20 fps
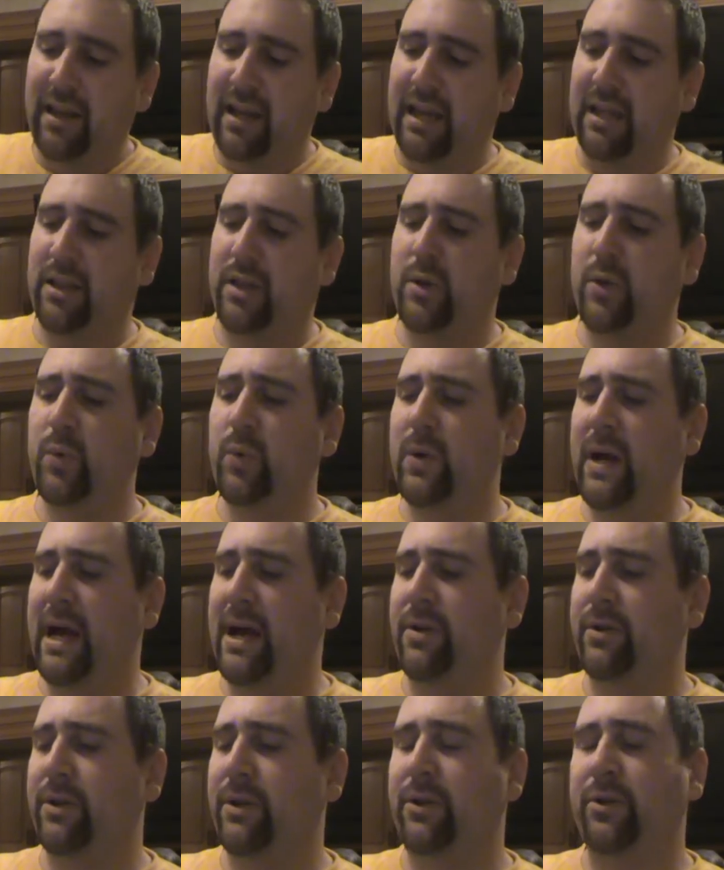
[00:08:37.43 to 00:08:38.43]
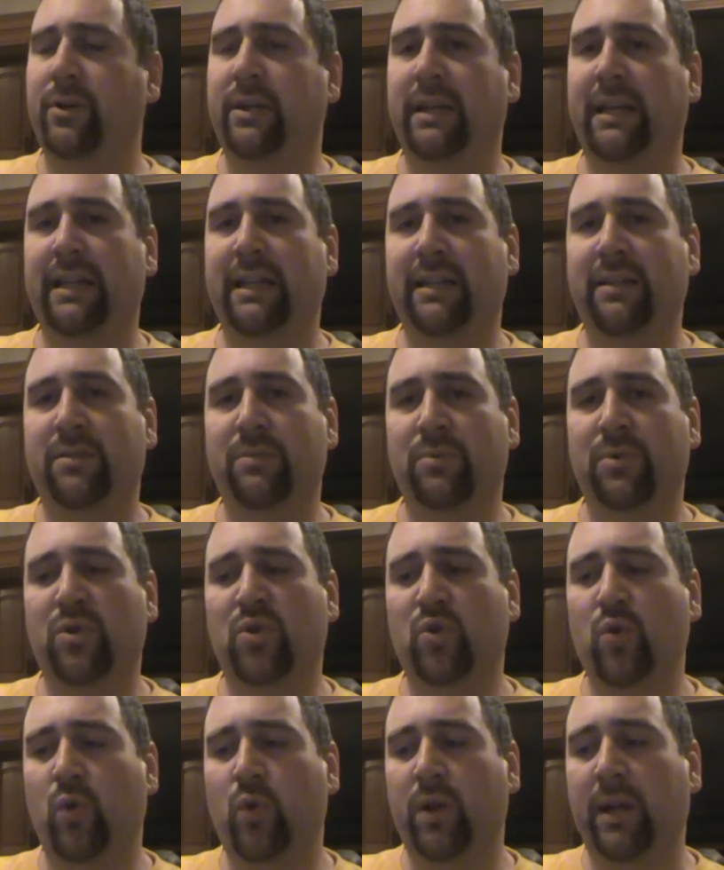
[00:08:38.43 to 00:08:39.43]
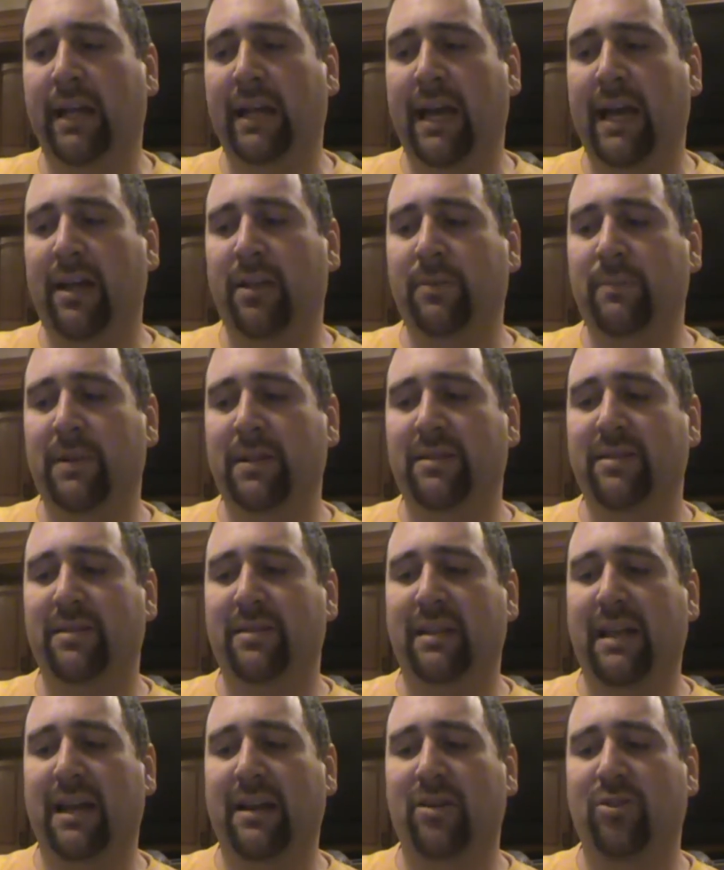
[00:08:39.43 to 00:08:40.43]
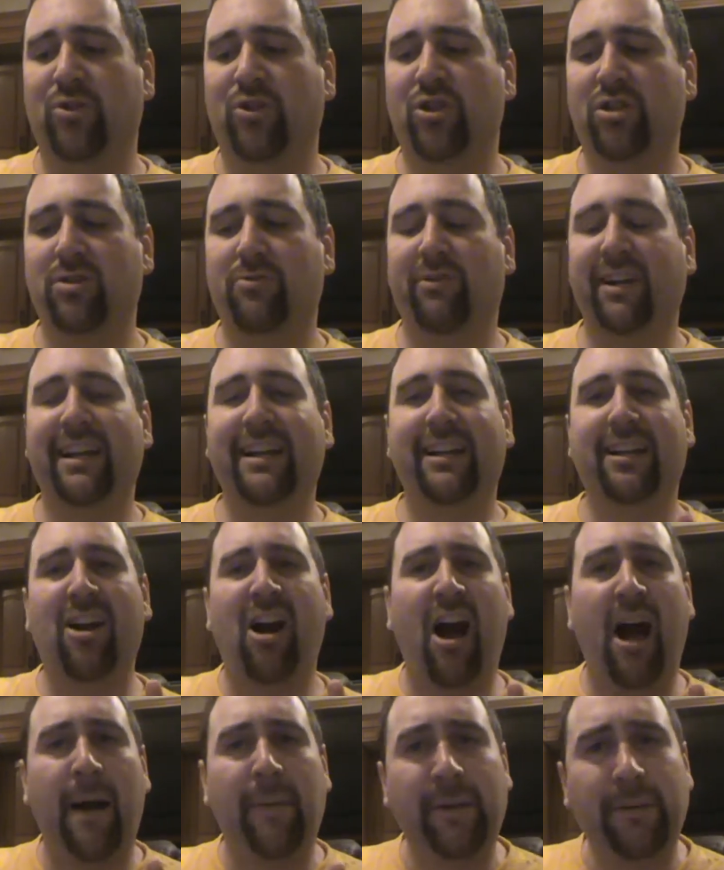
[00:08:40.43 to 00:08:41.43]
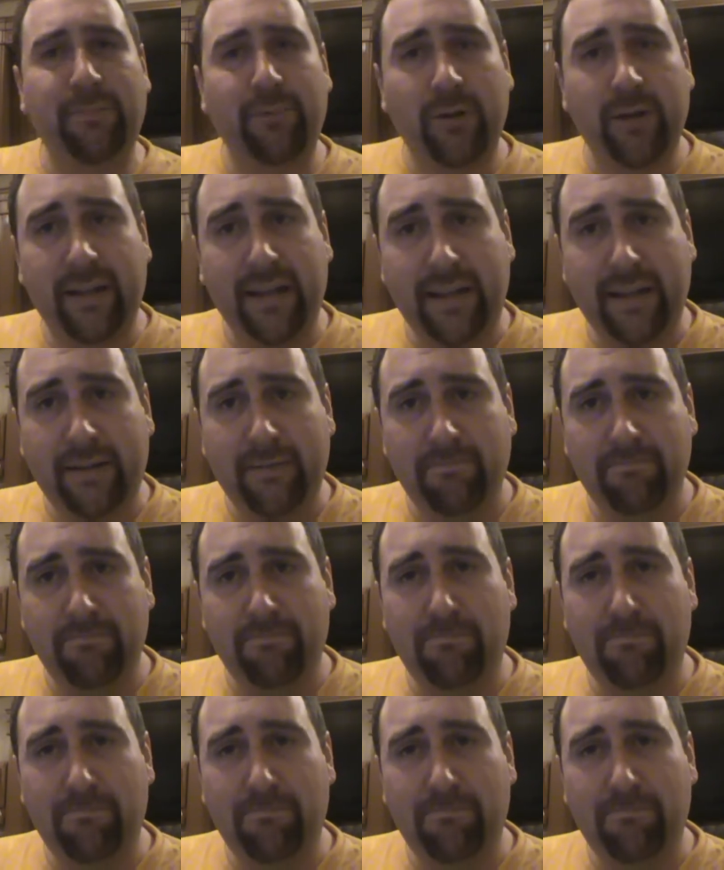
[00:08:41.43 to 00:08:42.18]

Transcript: And throughout, you're getting some story elements that are just very comic booky,